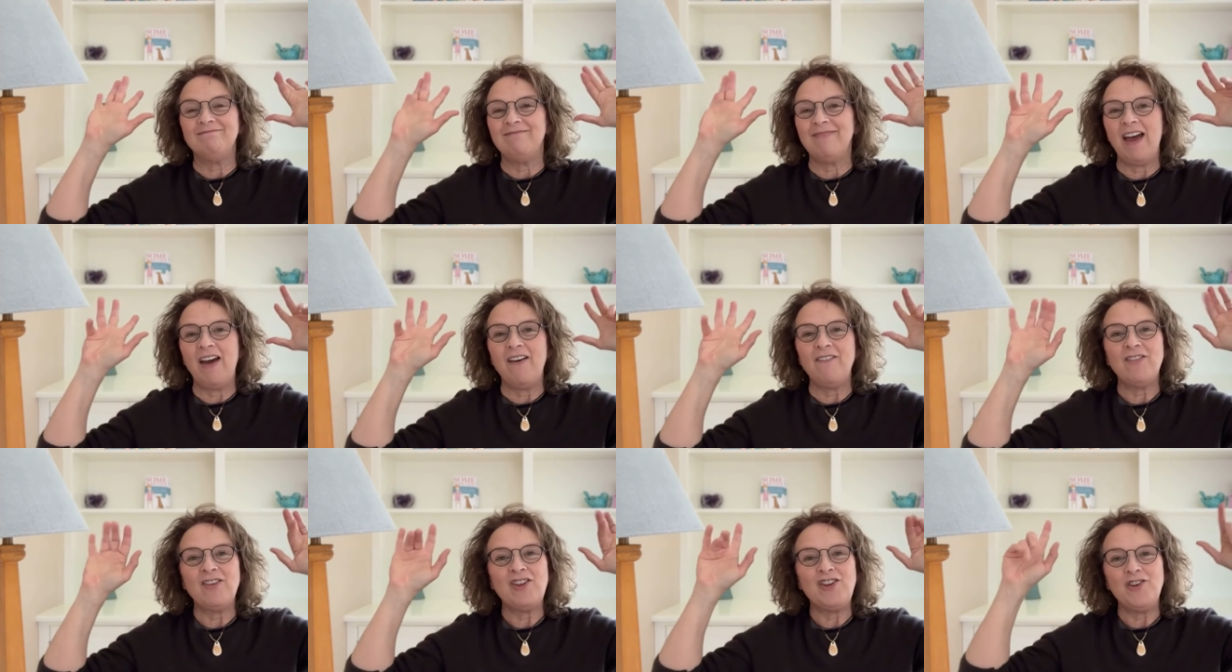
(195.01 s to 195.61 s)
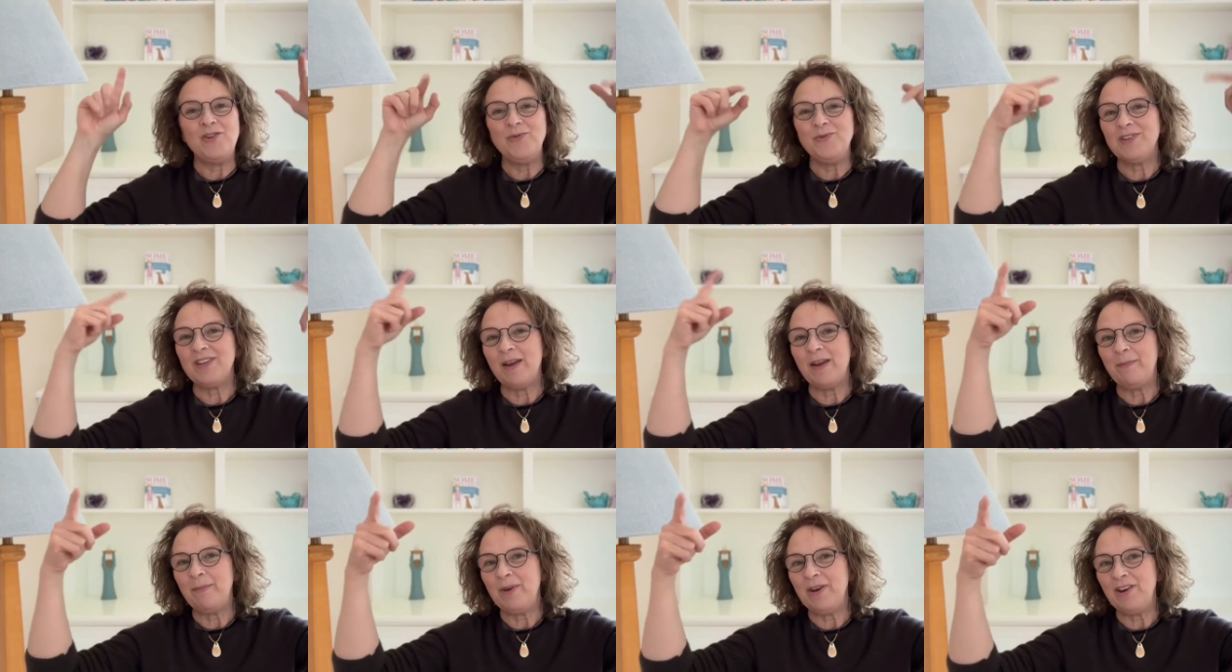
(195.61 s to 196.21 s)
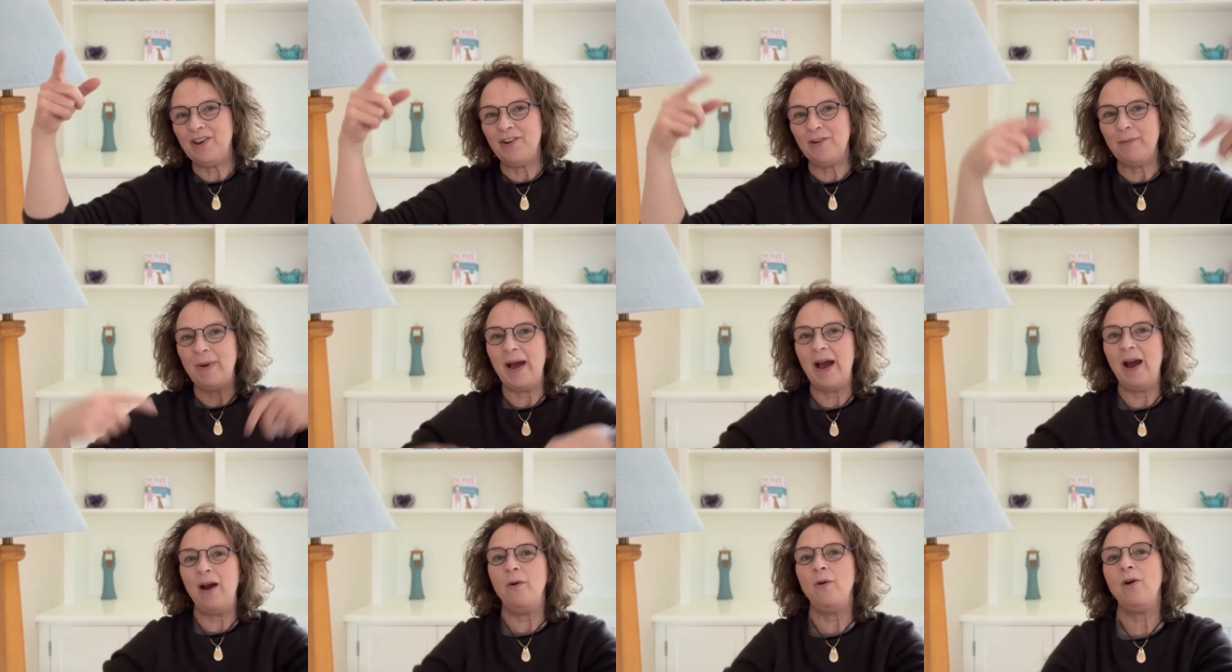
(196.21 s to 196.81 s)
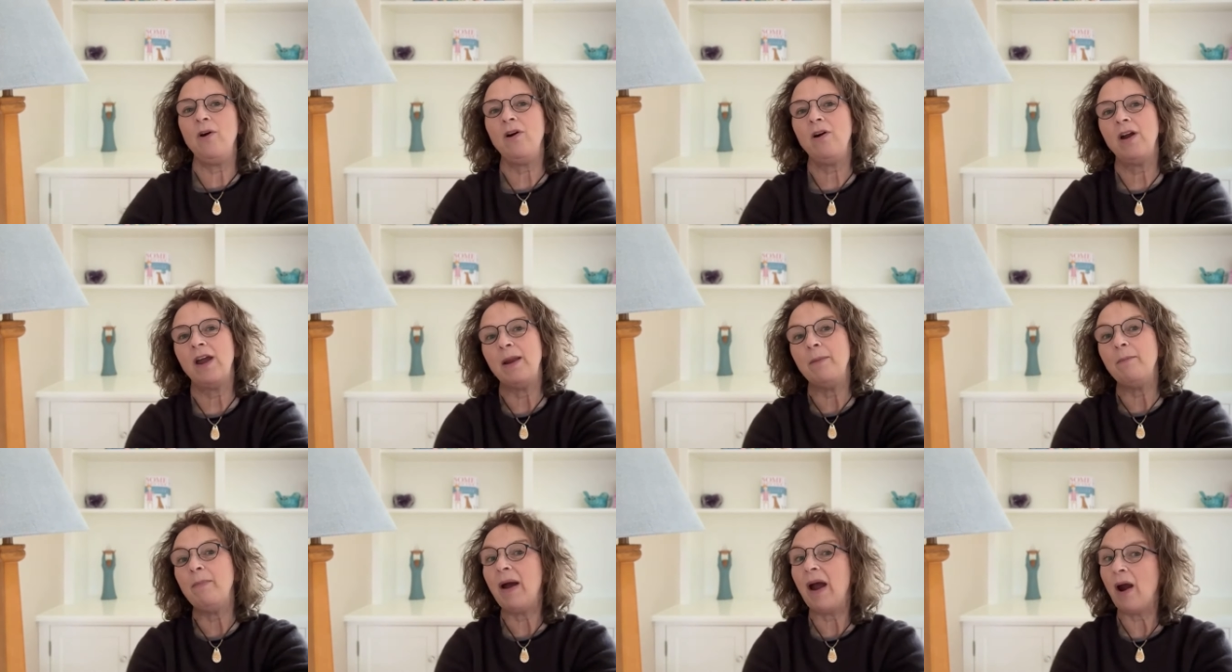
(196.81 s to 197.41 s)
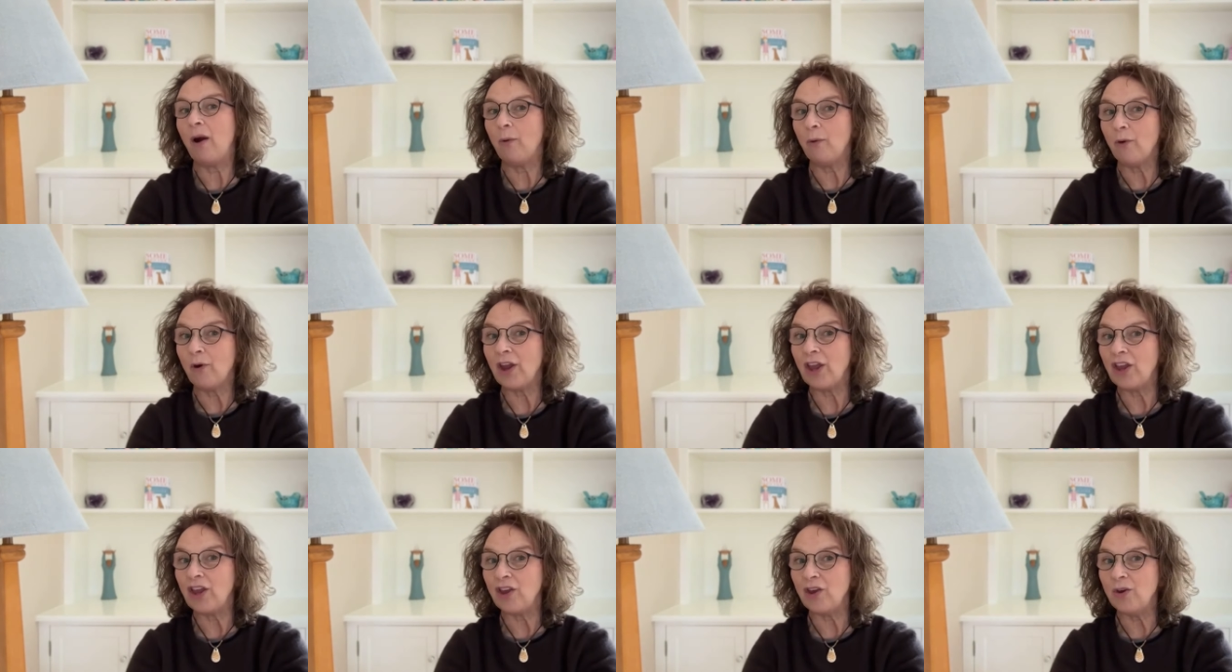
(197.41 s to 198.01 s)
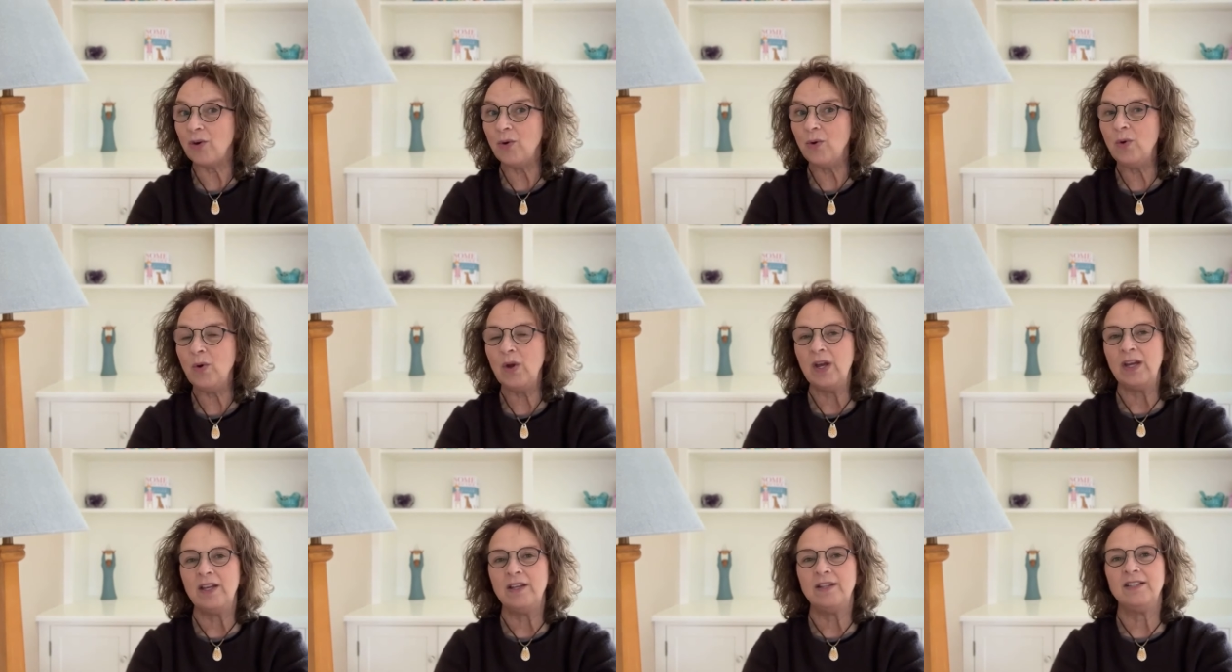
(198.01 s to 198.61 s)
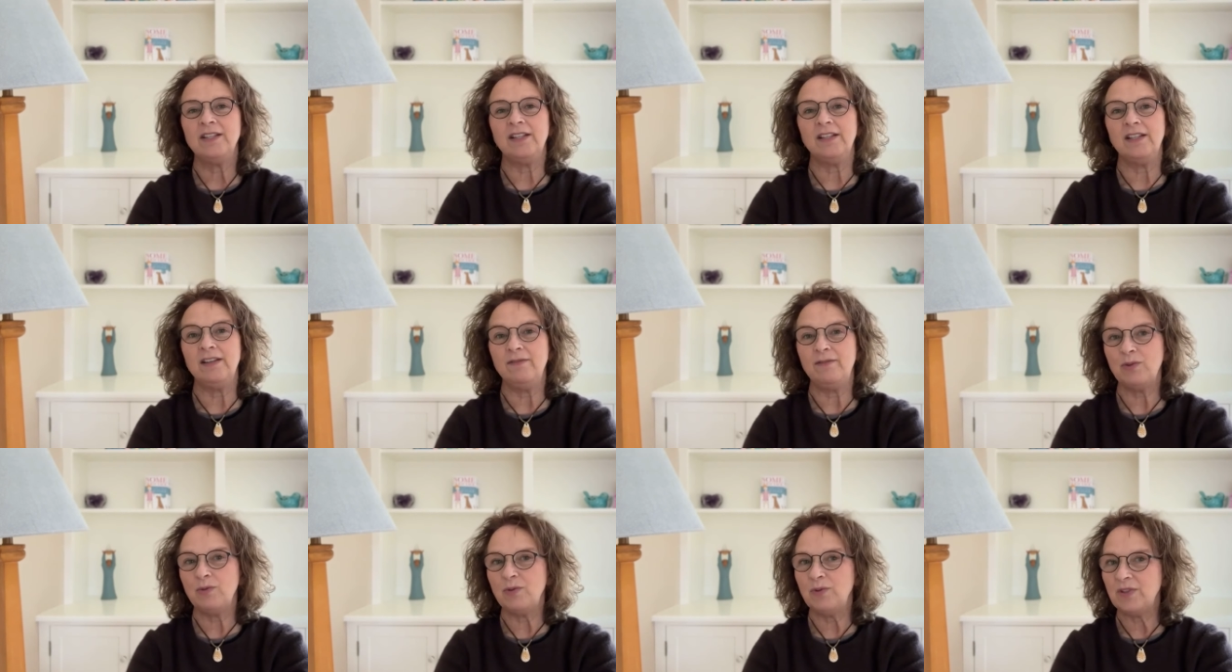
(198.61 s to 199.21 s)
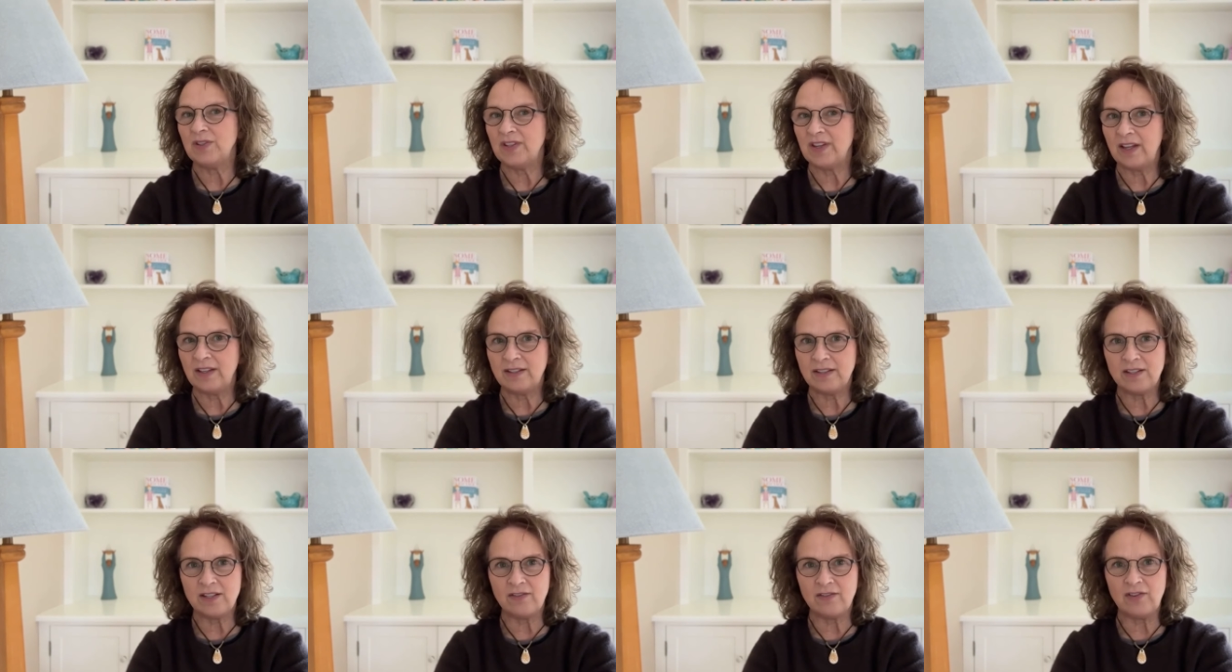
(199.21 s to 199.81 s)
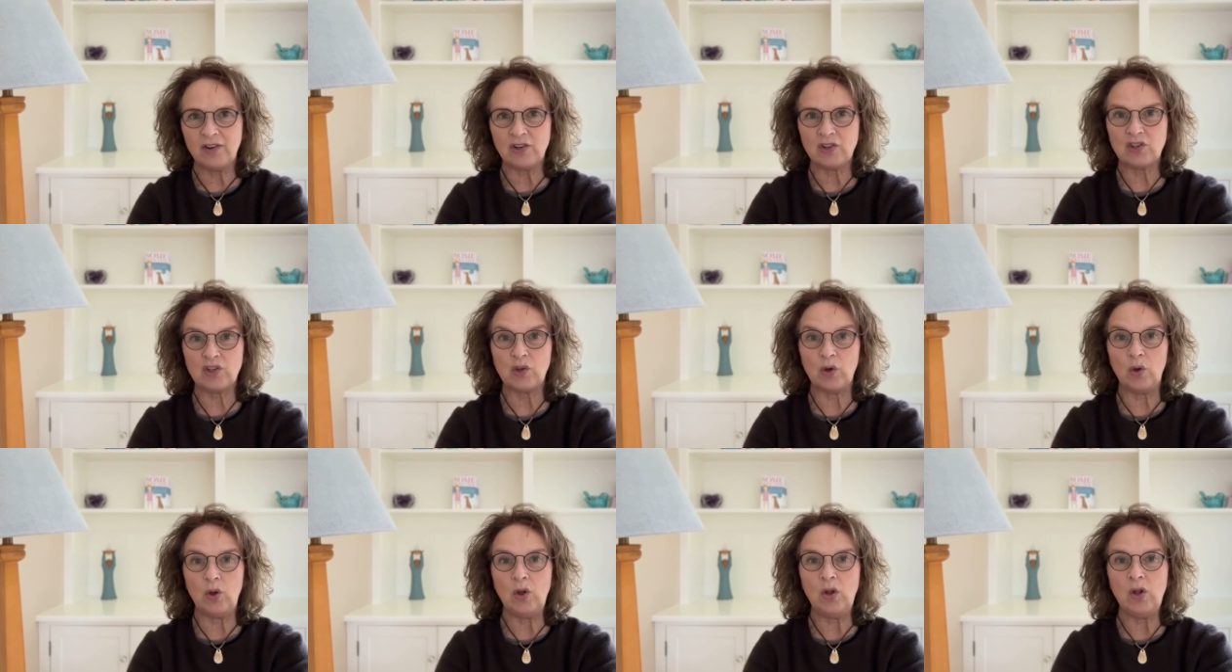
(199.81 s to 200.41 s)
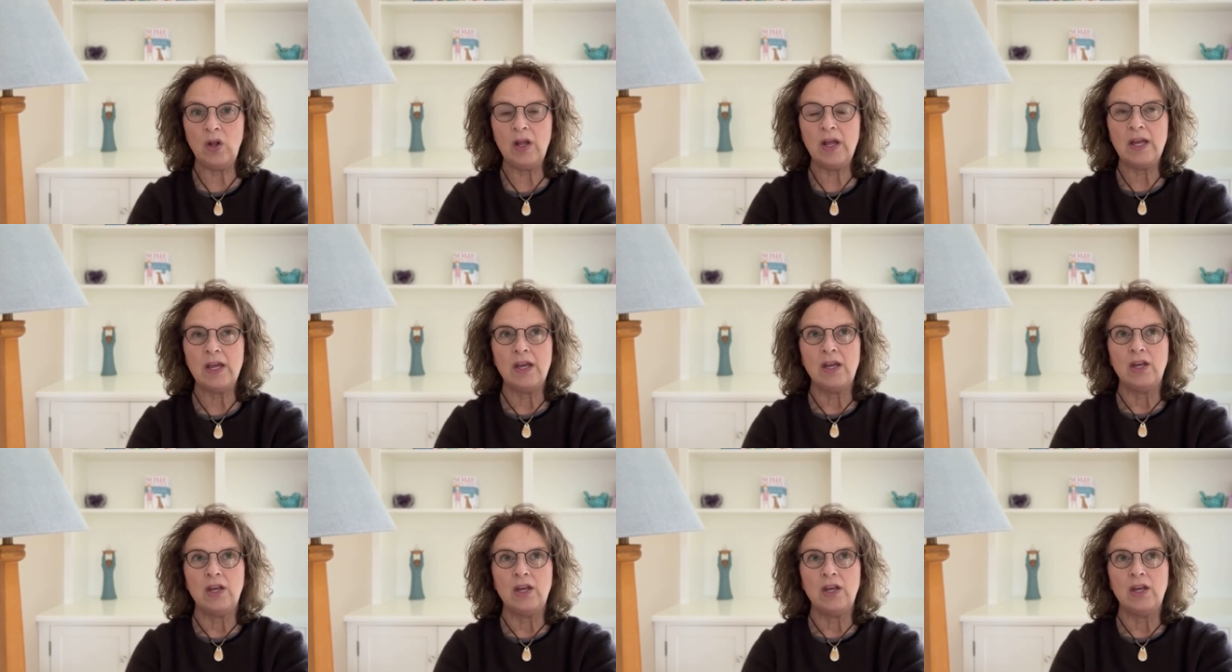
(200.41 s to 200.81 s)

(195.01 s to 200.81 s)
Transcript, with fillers: having you step into your power and empowering you to live through the senses of your soul